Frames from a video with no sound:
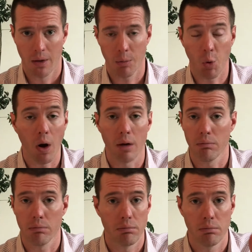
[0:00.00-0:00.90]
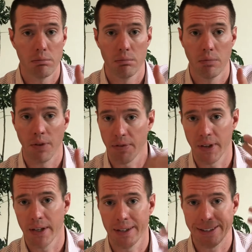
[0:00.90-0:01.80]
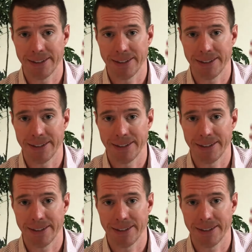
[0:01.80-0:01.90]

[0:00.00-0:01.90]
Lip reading: Number one, the Think